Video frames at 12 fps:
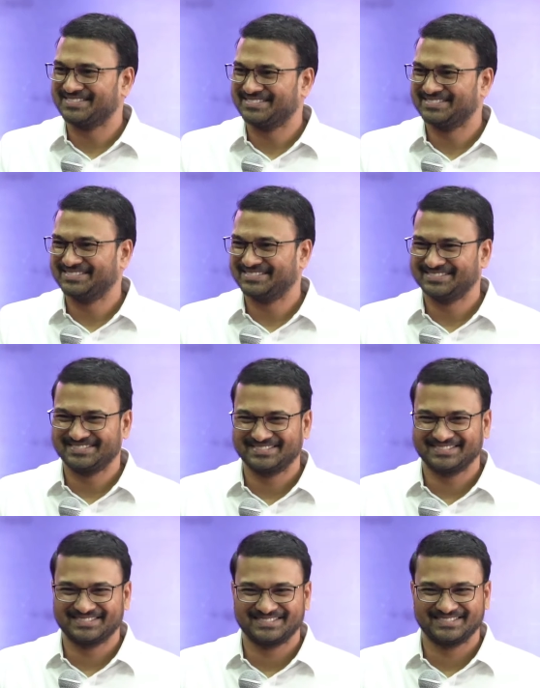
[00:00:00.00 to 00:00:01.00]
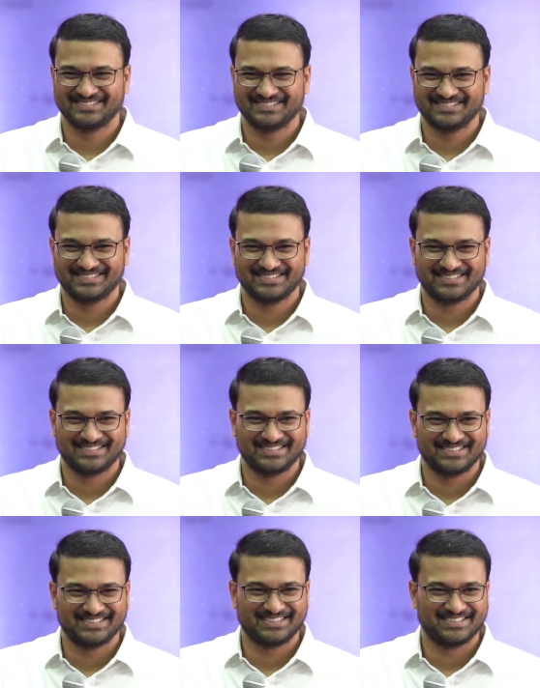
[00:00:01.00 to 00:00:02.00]

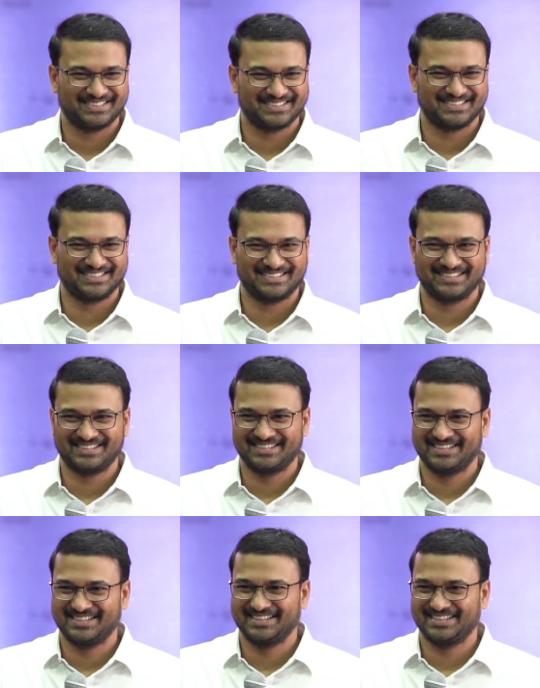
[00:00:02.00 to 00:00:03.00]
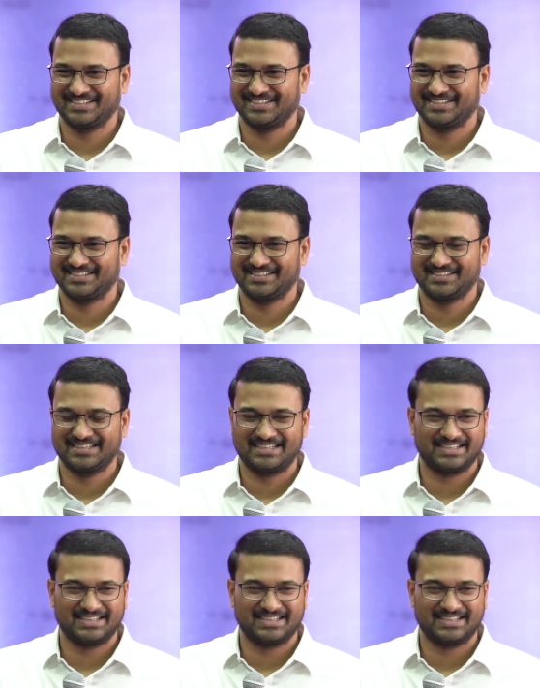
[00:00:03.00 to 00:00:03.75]
(no one is talking)